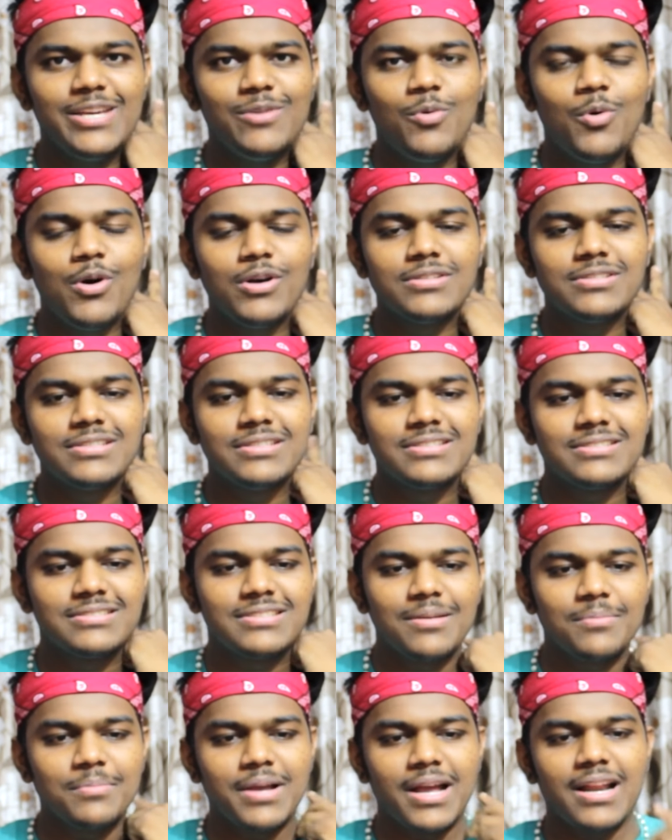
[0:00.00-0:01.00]
he was in
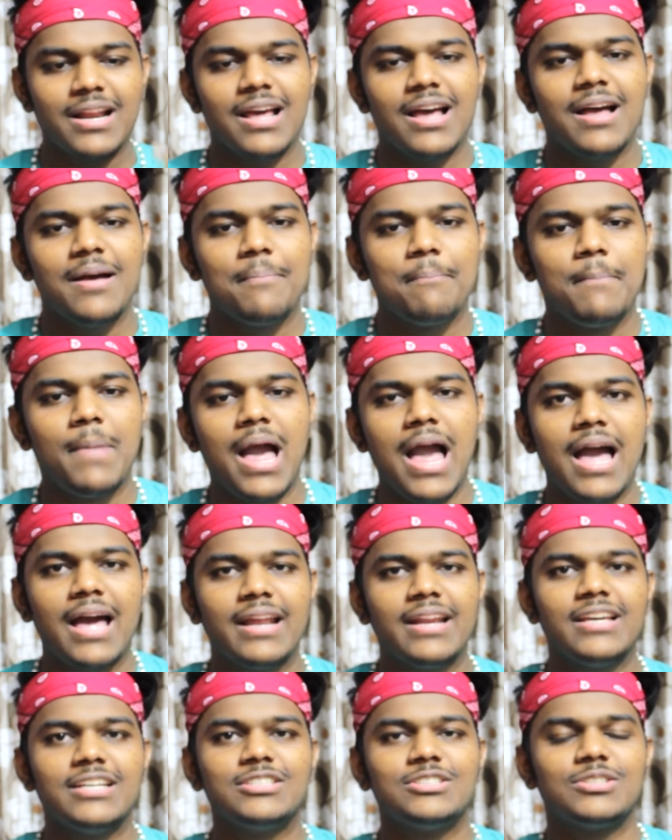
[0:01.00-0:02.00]
some kind of
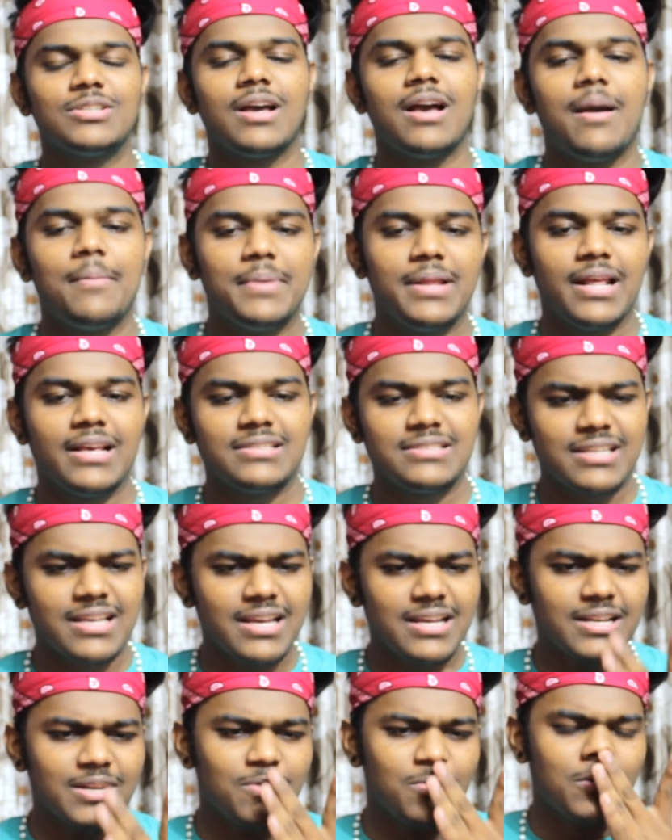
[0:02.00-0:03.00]
marriage. I mean,
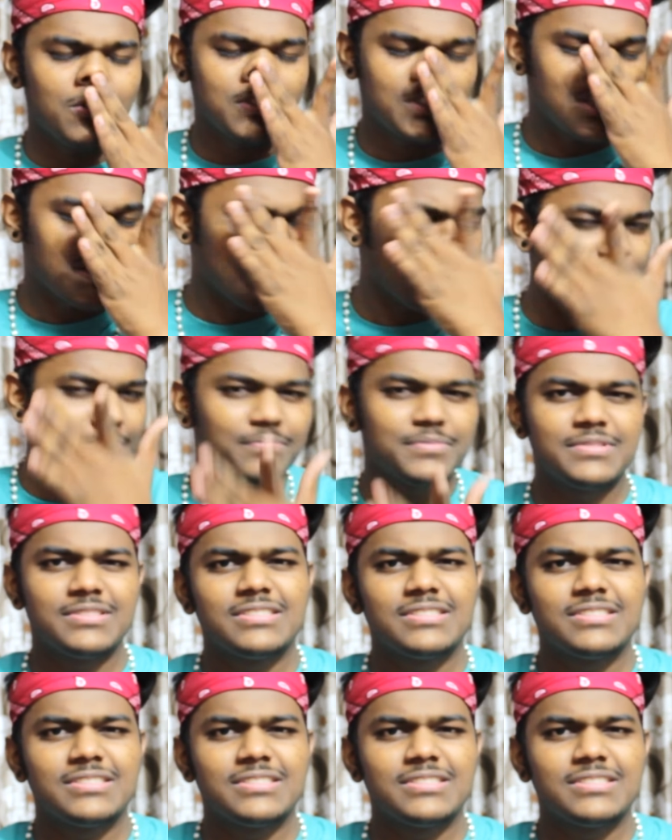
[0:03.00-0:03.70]
exactly, what is it?